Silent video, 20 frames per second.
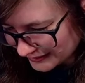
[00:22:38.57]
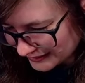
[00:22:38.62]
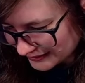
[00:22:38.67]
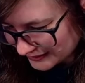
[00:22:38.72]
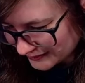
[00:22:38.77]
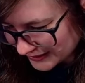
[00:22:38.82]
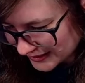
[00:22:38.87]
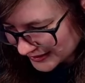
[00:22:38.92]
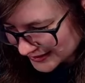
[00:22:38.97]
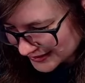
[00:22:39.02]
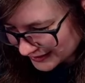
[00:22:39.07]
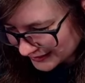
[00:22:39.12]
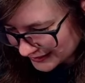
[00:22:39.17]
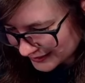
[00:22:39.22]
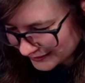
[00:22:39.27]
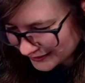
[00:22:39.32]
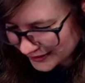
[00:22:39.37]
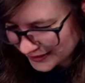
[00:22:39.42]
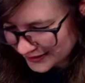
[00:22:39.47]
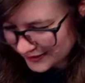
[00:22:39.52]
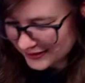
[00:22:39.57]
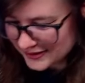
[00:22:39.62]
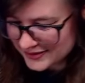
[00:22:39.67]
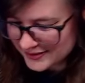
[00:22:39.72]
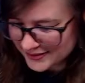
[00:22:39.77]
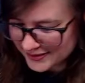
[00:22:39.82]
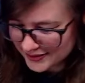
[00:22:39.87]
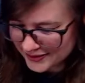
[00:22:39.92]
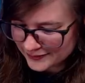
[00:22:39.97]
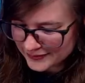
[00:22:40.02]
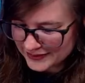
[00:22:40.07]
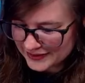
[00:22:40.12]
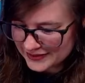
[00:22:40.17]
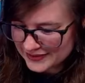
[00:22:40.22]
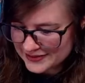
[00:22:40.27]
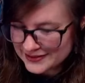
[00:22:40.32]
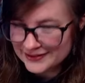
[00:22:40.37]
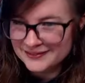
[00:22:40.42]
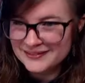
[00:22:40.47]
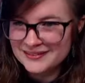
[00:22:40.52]
because a lot of what you guys are talking about,
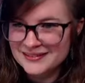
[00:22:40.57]
so.